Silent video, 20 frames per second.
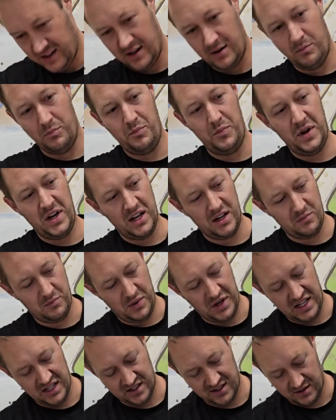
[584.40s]
And then a
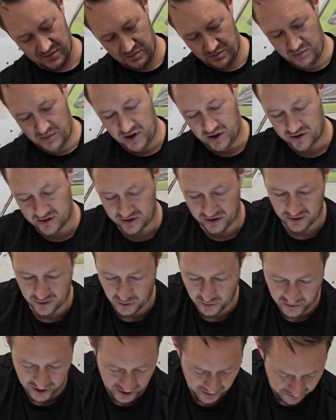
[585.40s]
big piece of milled
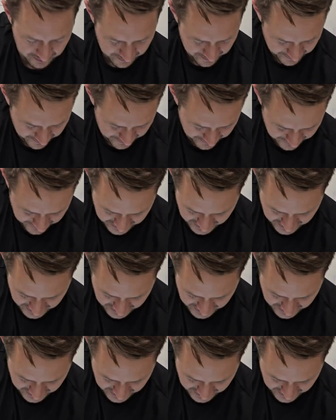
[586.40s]
aluminum